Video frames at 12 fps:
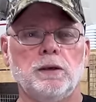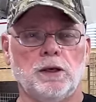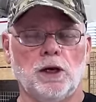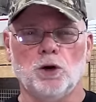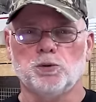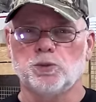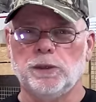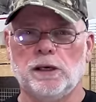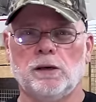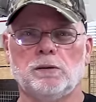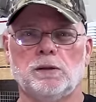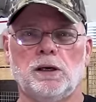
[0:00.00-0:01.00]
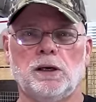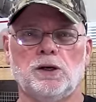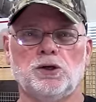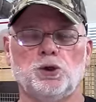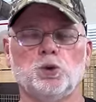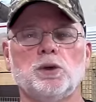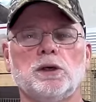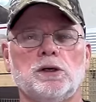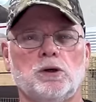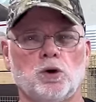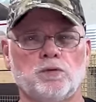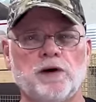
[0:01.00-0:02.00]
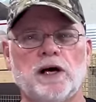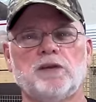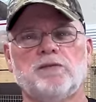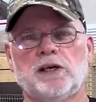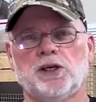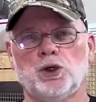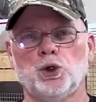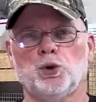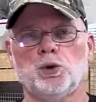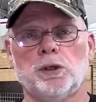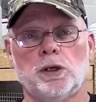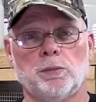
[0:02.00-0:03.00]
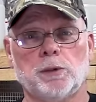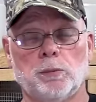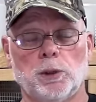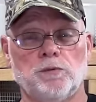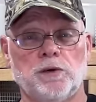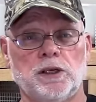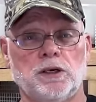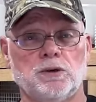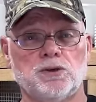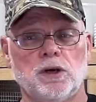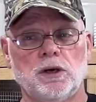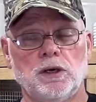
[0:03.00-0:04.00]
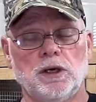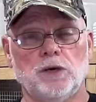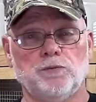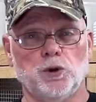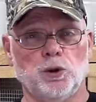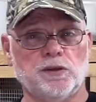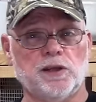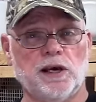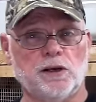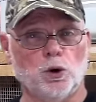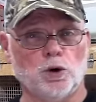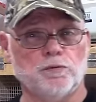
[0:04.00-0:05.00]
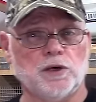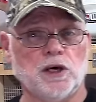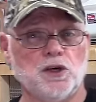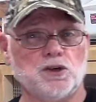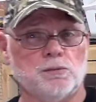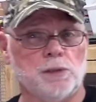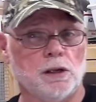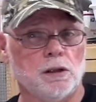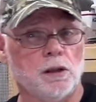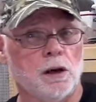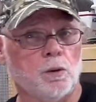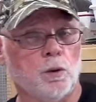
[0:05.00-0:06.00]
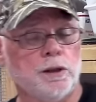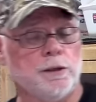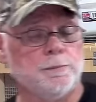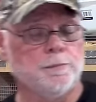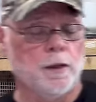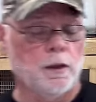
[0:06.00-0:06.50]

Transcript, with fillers: It helps me out, and you will get notified of any new and upcoming videos if you hit that notification bell along with it.